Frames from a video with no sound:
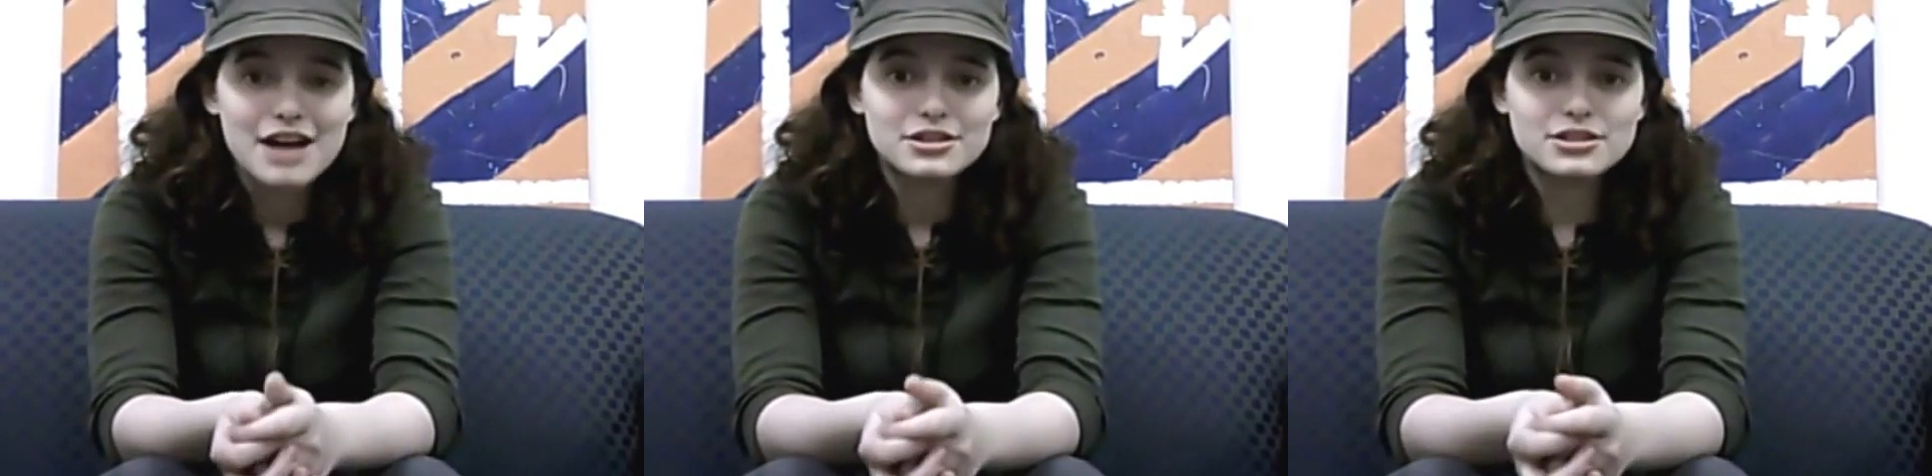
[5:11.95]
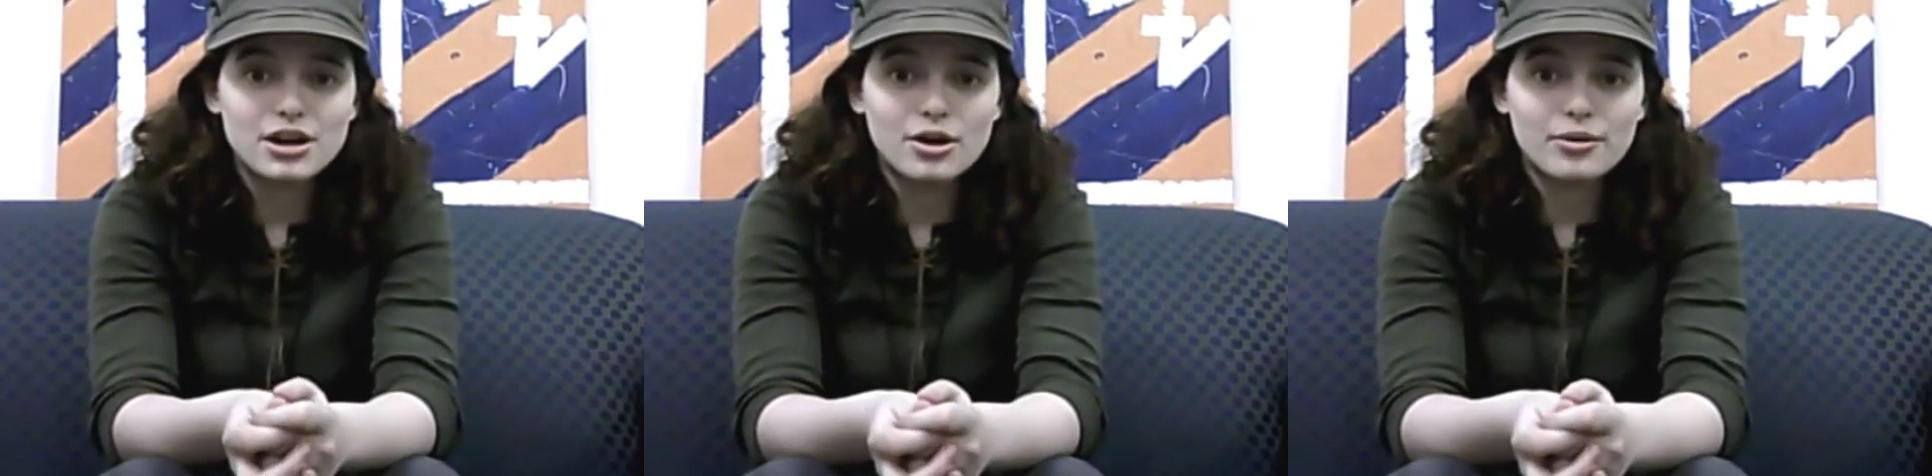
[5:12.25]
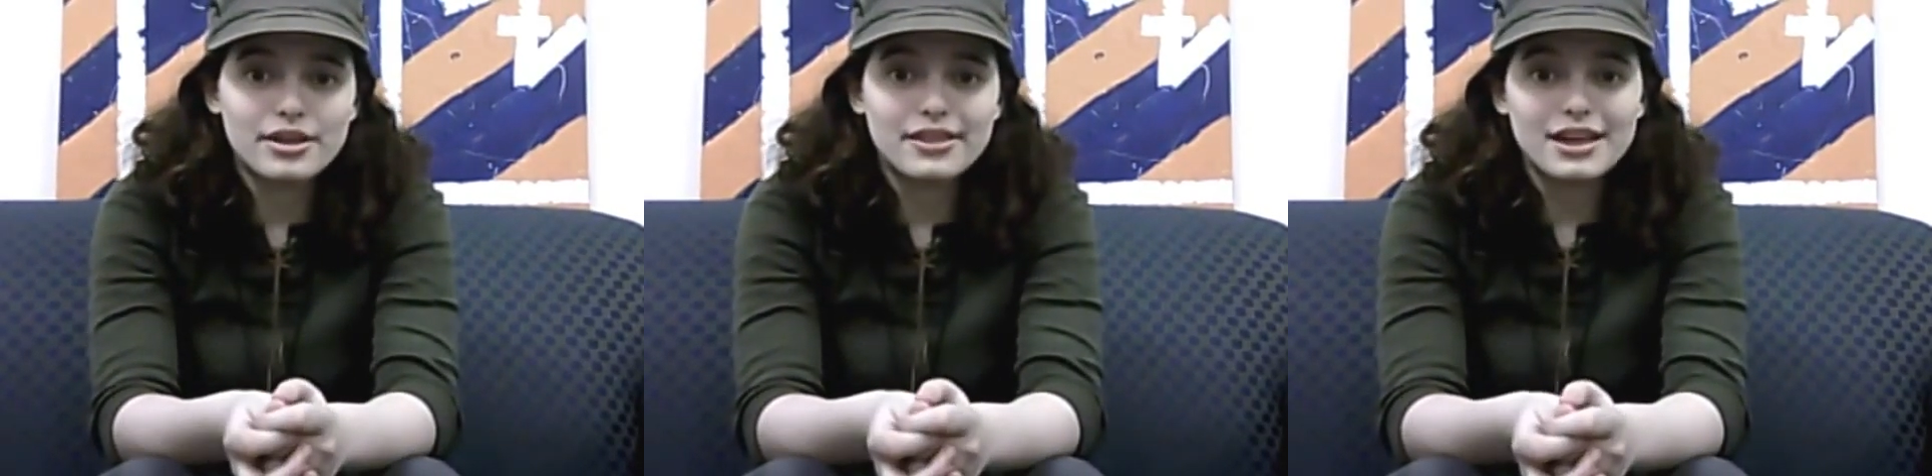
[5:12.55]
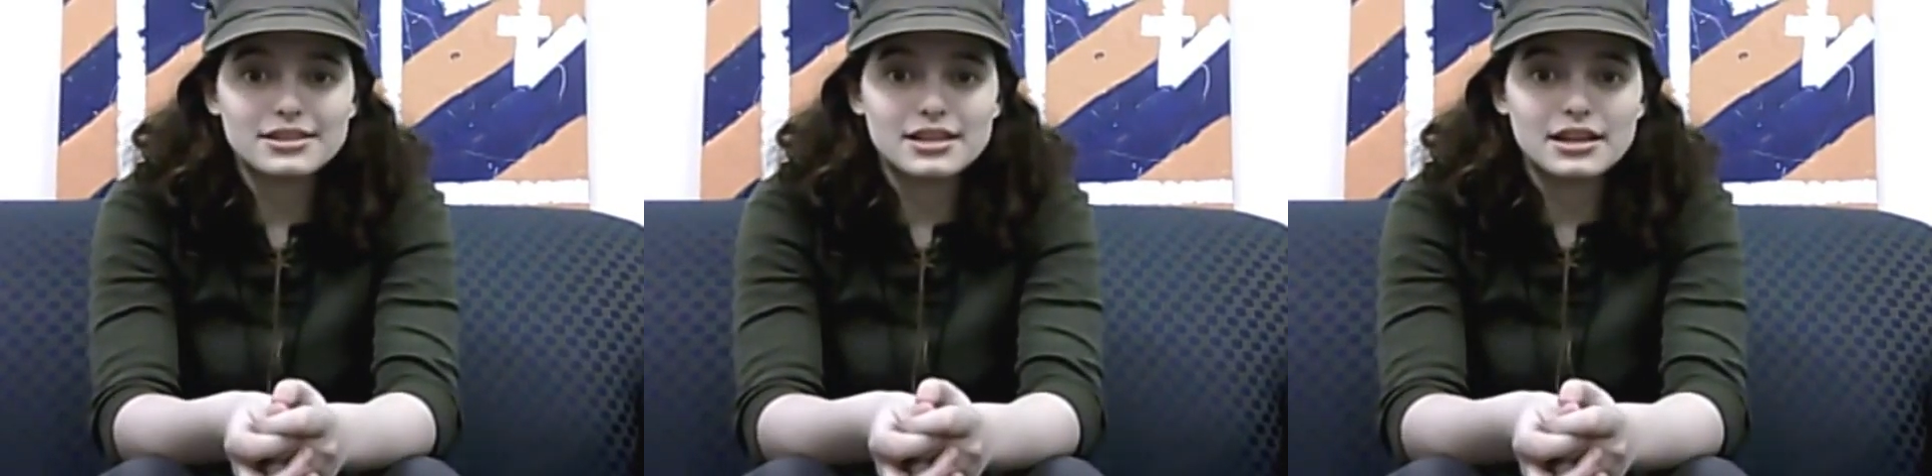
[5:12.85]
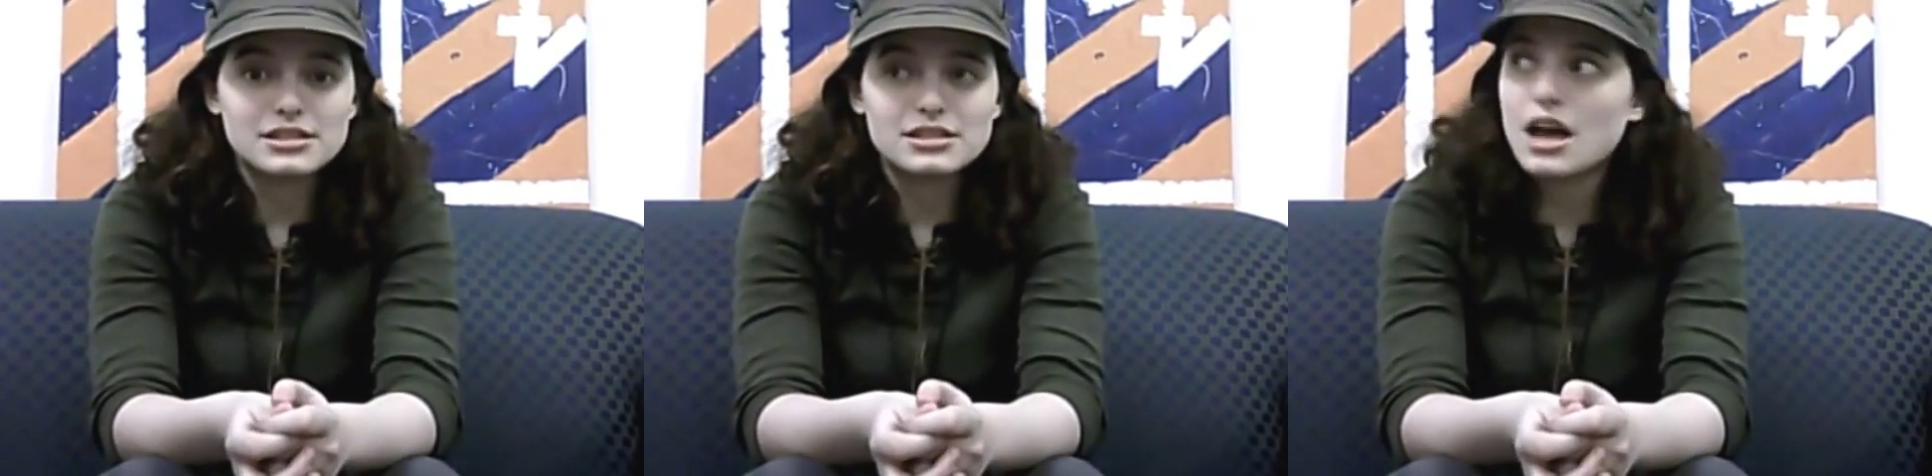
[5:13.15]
So, in that sense,